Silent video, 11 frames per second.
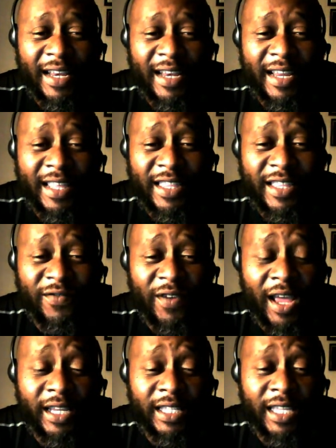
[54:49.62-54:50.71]
And then she
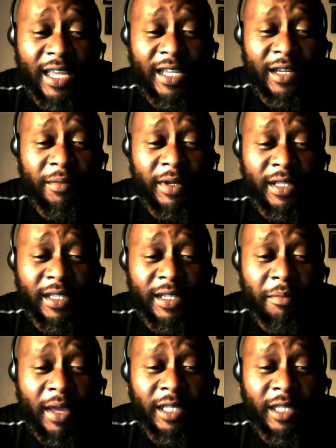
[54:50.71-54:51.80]
finally taken him
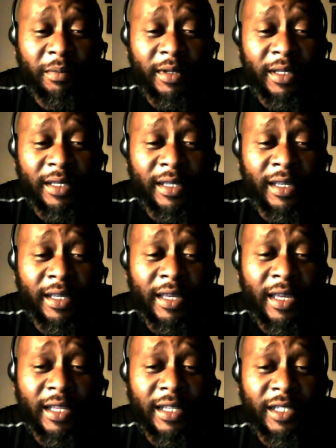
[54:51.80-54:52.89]
into the basement,
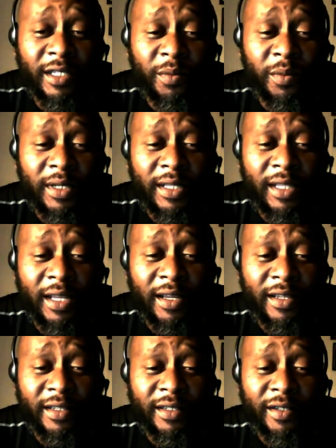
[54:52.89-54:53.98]
and this is what he
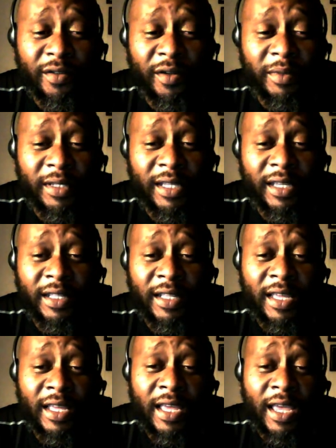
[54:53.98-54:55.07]
does, you know what I'm
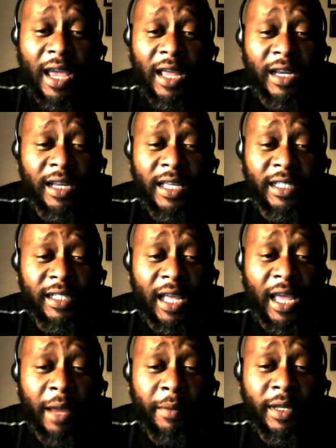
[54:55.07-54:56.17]
saying? And then he's
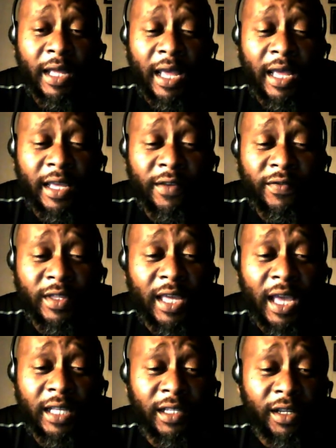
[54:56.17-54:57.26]
not, I mean, if
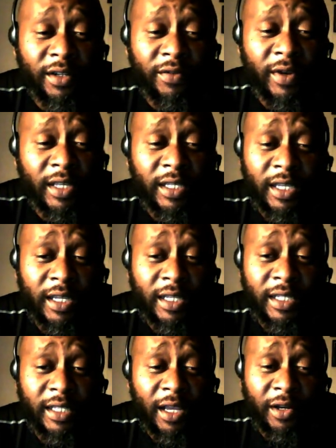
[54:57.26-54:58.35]
she has an underage
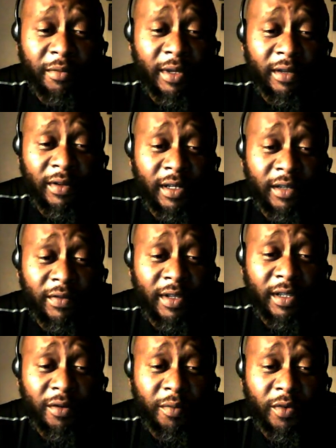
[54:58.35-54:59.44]
kid, he's not going to be able to
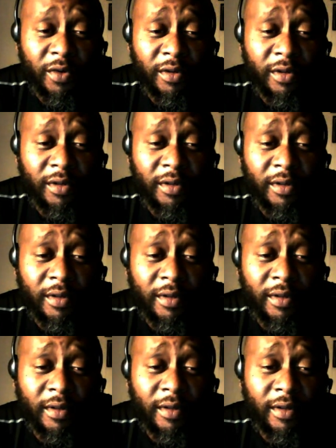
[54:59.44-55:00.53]
live there no more.
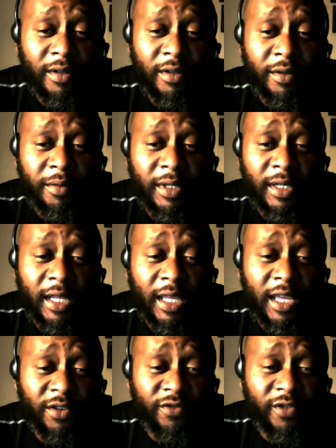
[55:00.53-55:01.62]
You know what I'm saying?
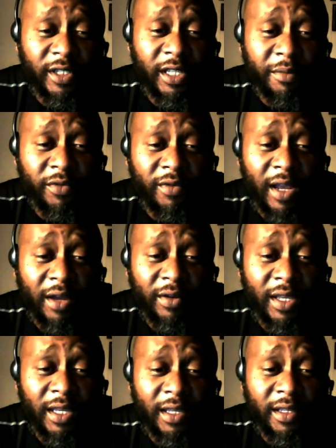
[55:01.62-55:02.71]
They can't trust him
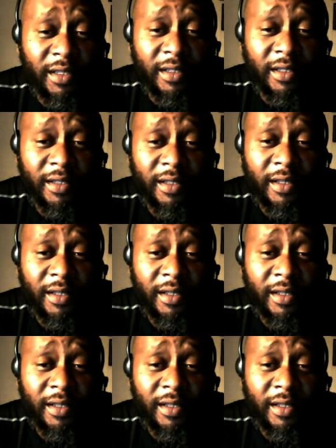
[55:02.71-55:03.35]
around kids.